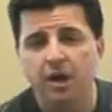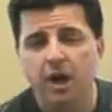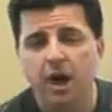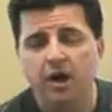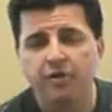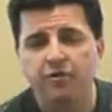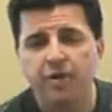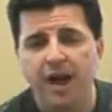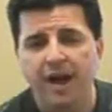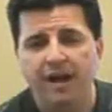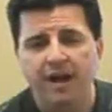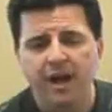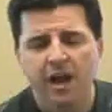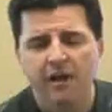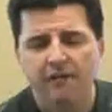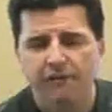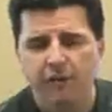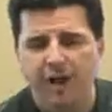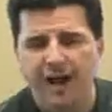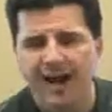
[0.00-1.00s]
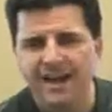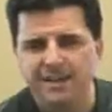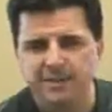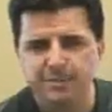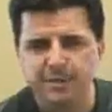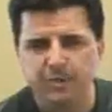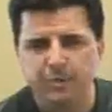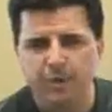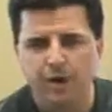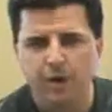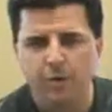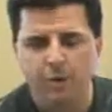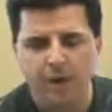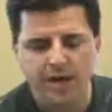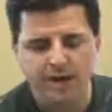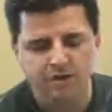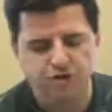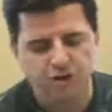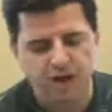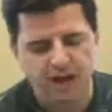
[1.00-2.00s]
contract for a high speed
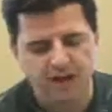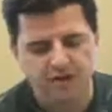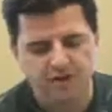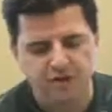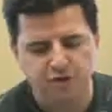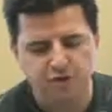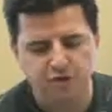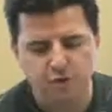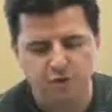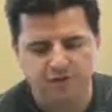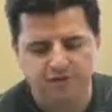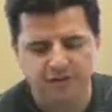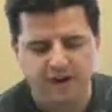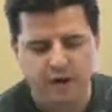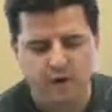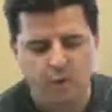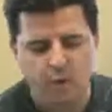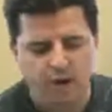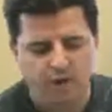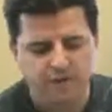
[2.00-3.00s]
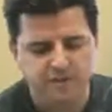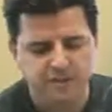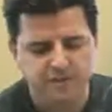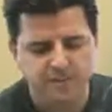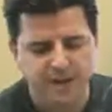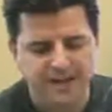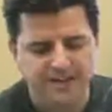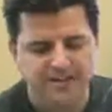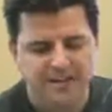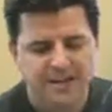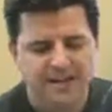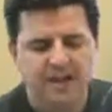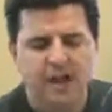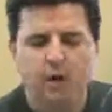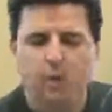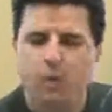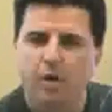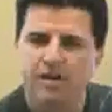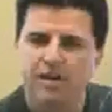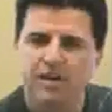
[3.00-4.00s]
railway in China, so they're doing very well in the space.
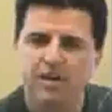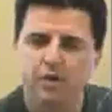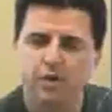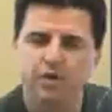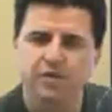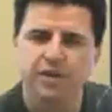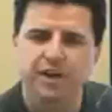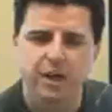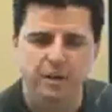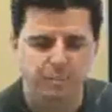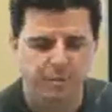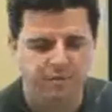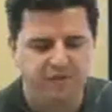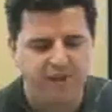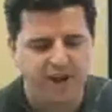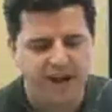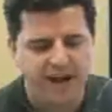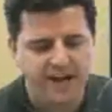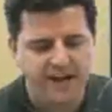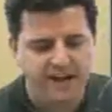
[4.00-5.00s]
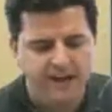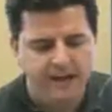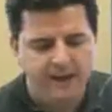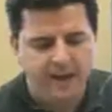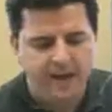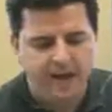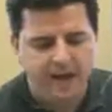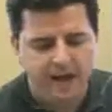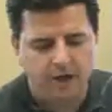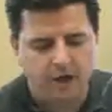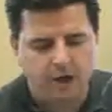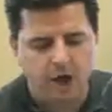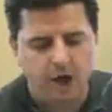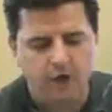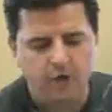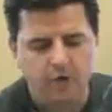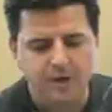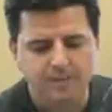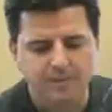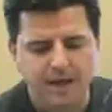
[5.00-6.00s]
What are they doing? They're going to provide uh,
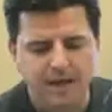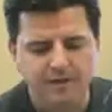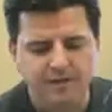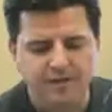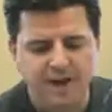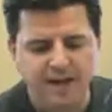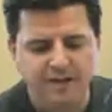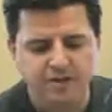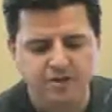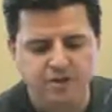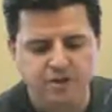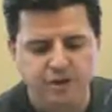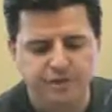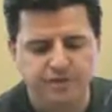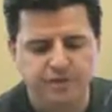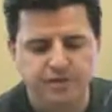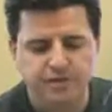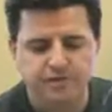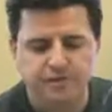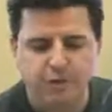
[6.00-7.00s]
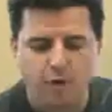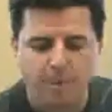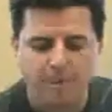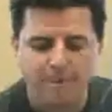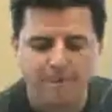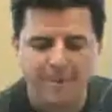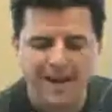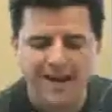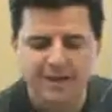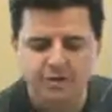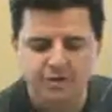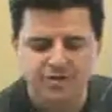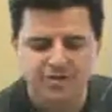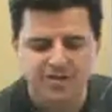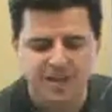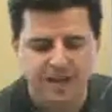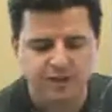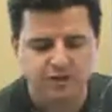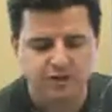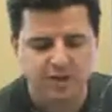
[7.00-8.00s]
concrete manufacturing services for a major
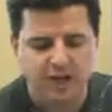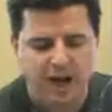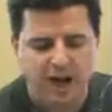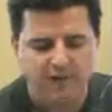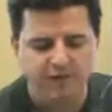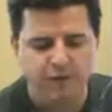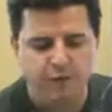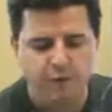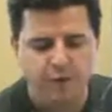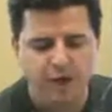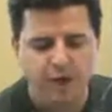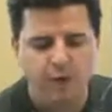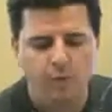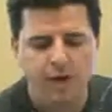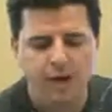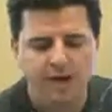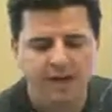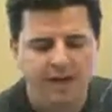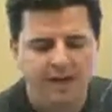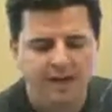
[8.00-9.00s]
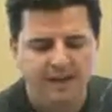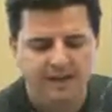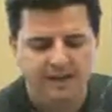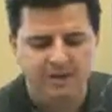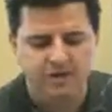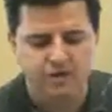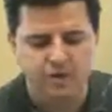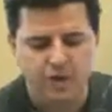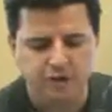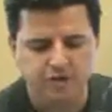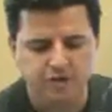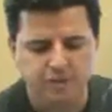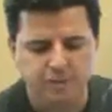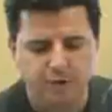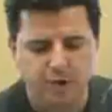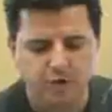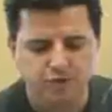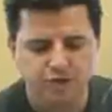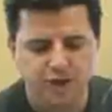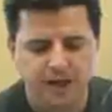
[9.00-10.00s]
section of the railway construction
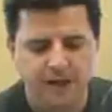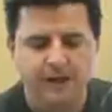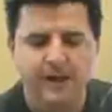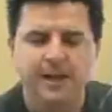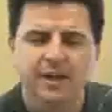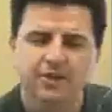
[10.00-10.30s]
project